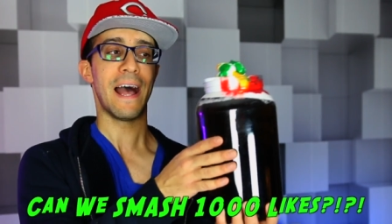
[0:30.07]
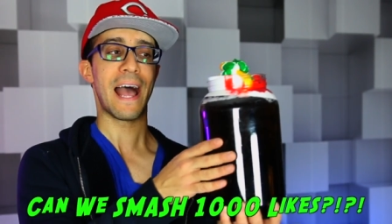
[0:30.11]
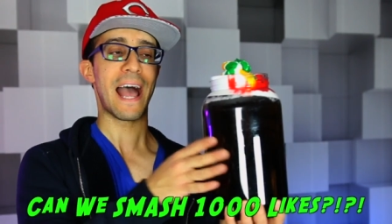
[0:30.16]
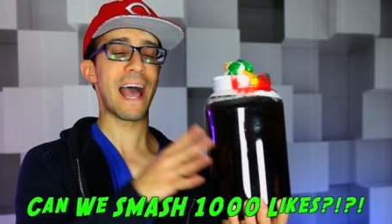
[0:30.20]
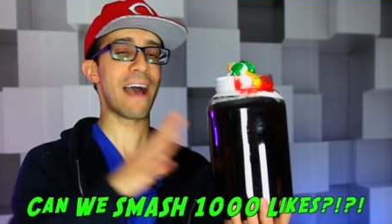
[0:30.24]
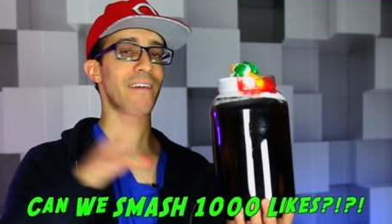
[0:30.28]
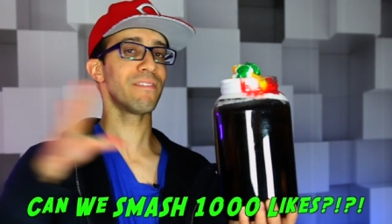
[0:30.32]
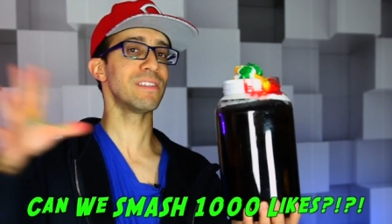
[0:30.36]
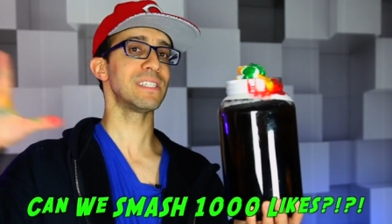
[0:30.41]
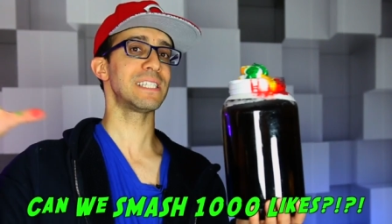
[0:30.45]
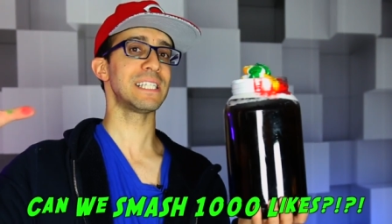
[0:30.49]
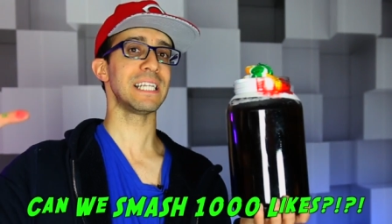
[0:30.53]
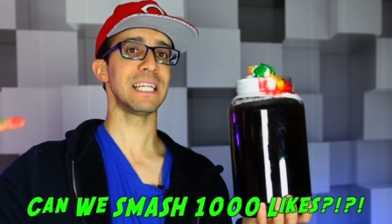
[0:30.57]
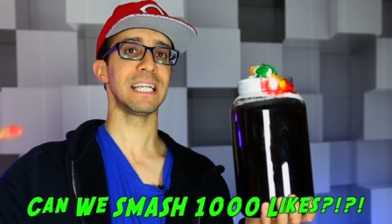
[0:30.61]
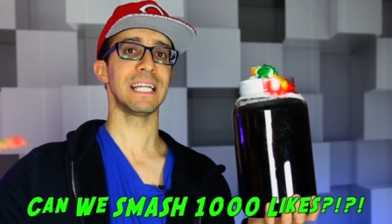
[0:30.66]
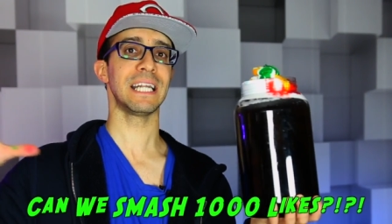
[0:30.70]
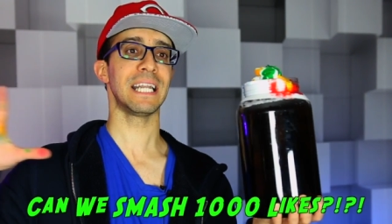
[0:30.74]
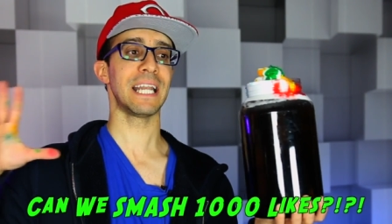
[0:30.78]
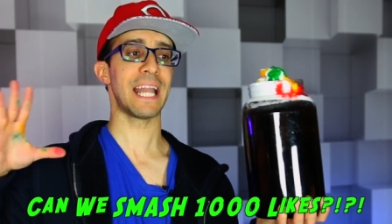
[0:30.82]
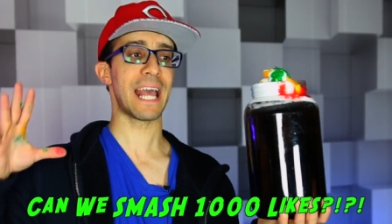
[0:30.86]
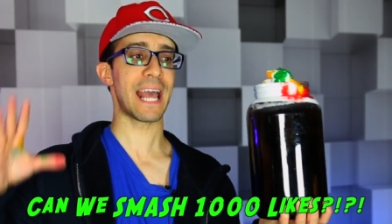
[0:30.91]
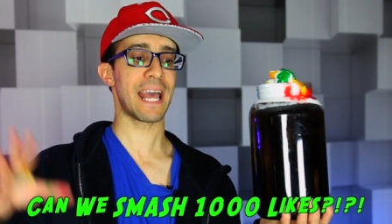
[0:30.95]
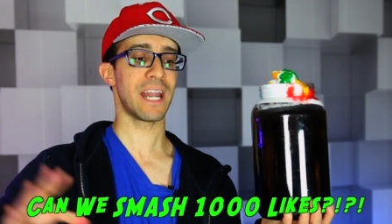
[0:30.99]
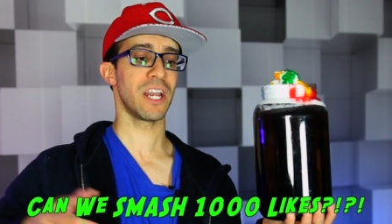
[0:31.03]
Haven't seen it
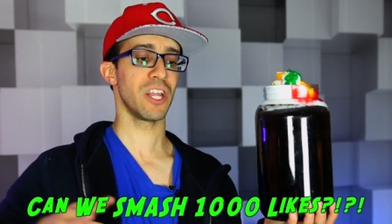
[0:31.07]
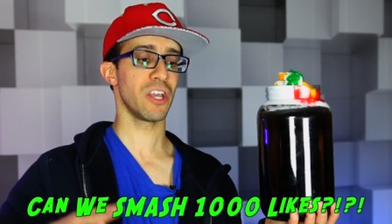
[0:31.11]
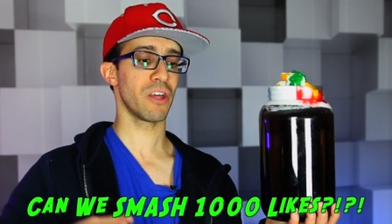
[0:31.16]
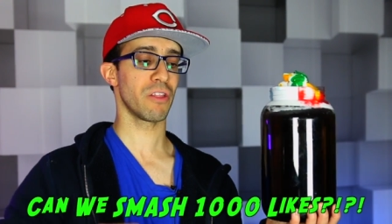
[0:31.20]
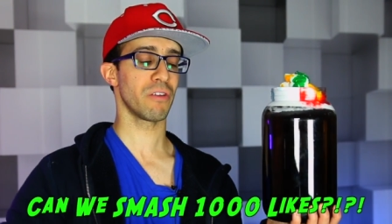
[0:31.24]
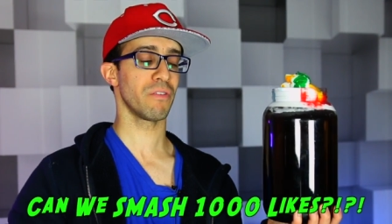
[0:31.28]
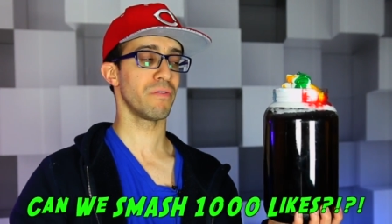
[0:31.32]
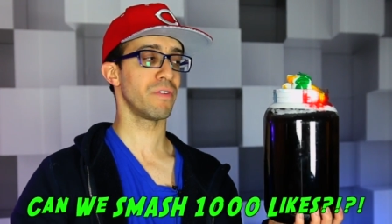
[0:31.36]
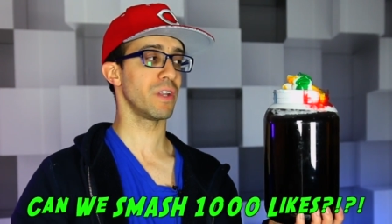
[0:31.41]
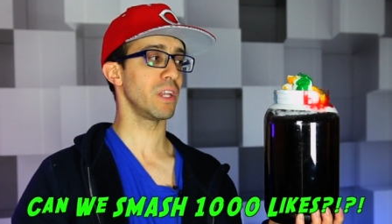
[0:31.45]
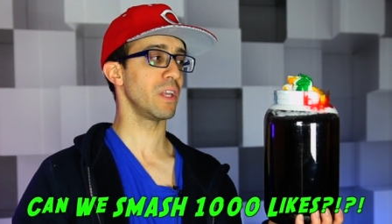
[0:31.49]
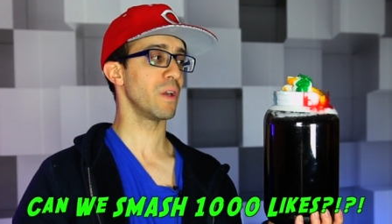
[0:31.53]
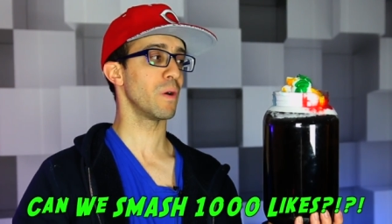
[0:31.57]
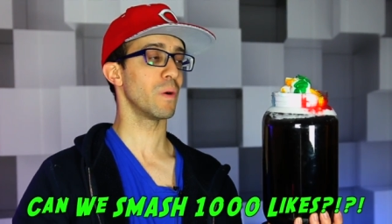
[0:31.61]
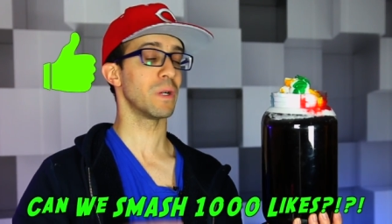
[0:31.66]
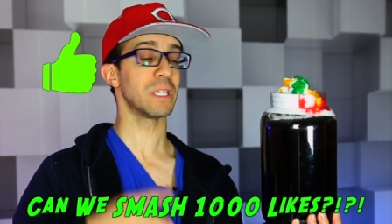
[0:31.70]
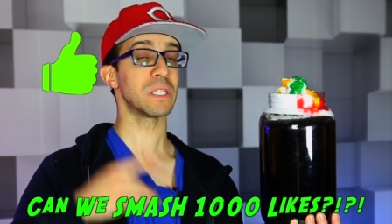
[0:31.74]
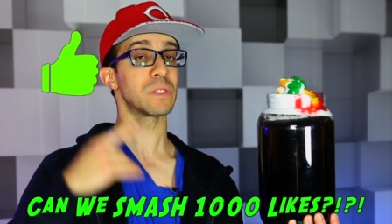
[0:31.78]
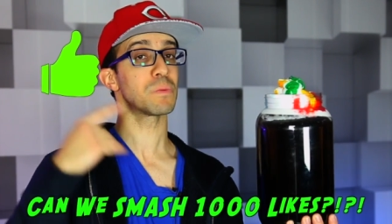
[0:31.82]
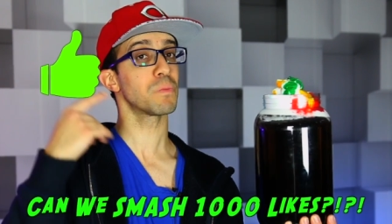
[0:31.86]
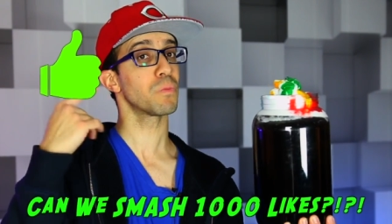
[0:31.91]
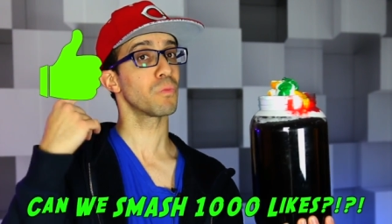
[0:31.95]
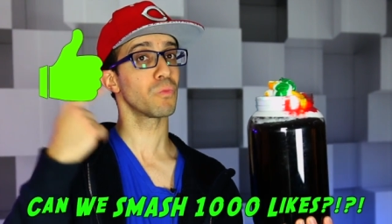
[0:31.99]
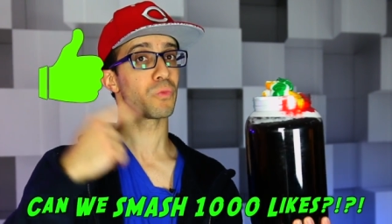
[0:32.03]
in any other video, and
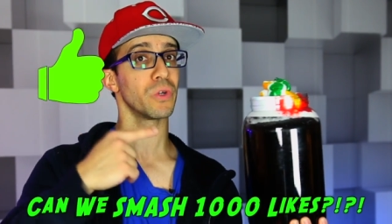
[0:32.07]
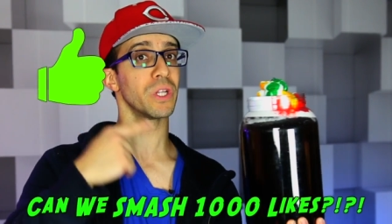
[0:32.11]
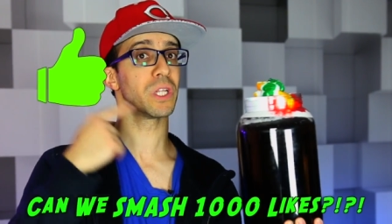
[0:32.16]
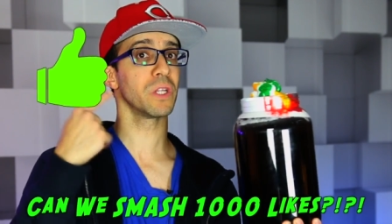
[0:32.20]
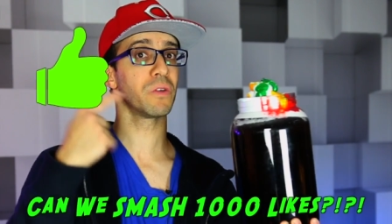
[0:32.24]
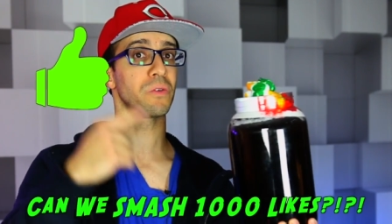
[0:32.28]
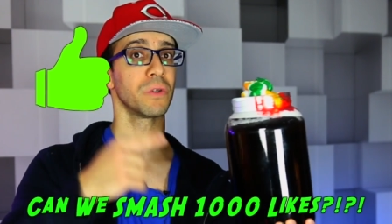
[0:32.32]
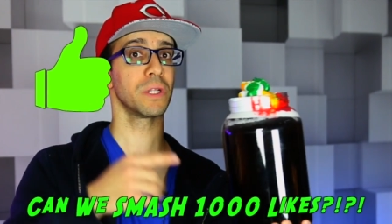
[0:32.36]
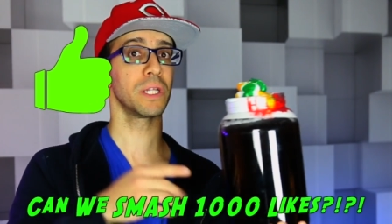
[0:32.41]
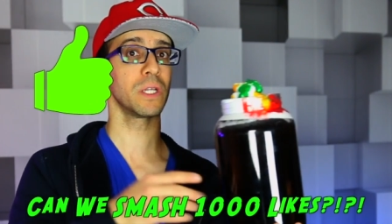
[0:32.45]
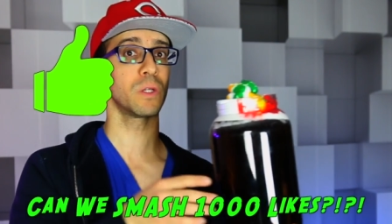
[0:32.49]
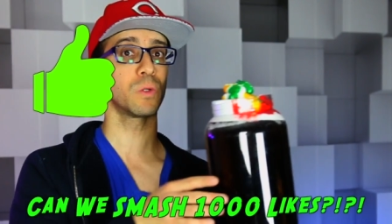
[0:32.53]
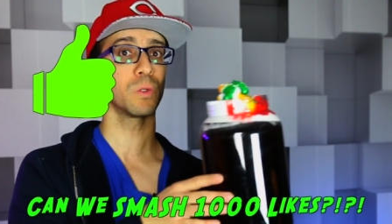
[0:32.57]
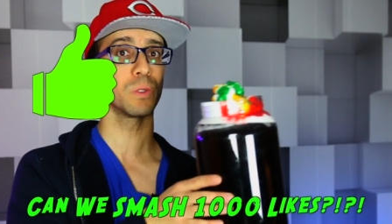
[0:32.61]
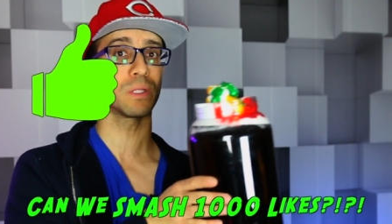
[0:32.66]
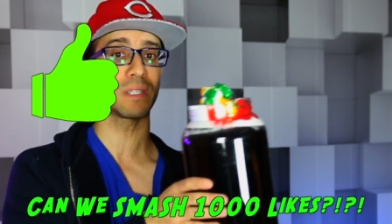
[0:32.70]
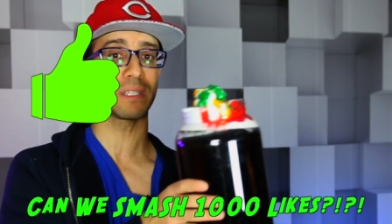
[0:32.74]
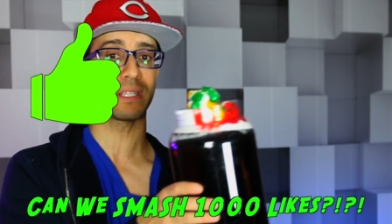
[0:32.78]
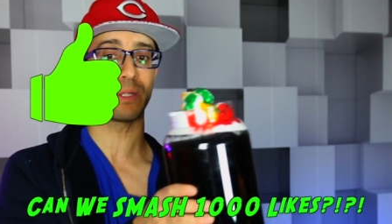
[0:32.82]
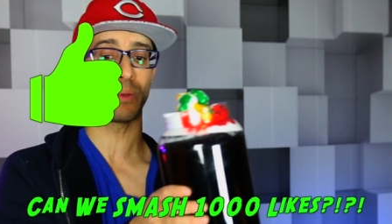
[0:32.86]
it's really, really cool to